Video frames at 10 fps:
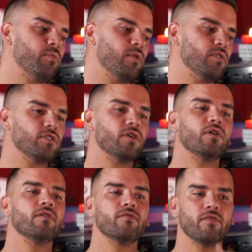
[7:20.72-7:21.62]
output
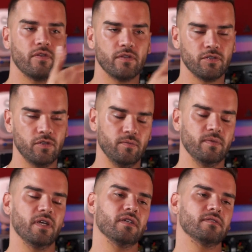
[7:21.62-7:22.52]
for the tube,
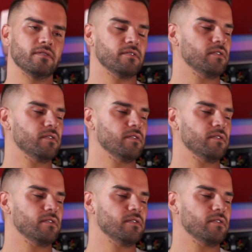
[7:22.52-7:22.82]
yes,